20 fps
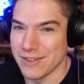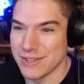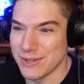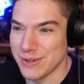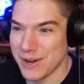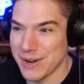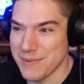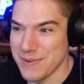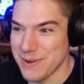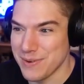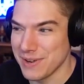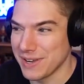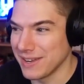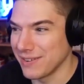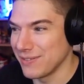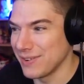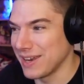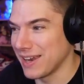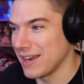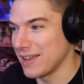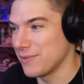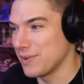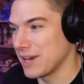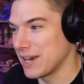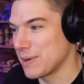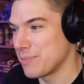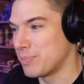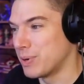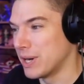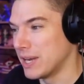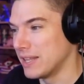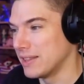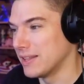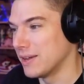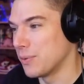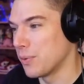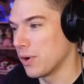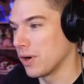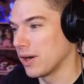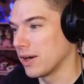you know what I mean? We we got to we got to put in the
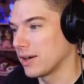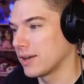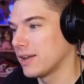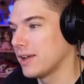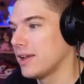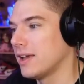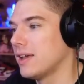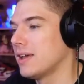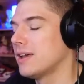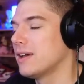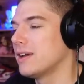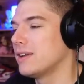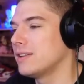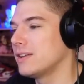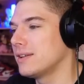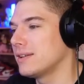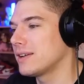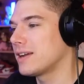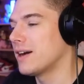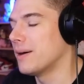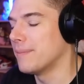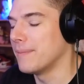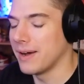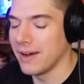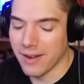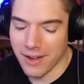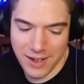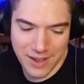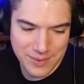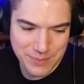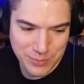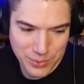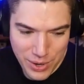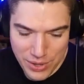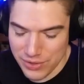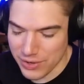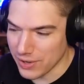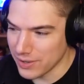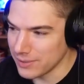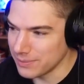work. Come on,
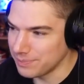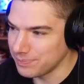brother.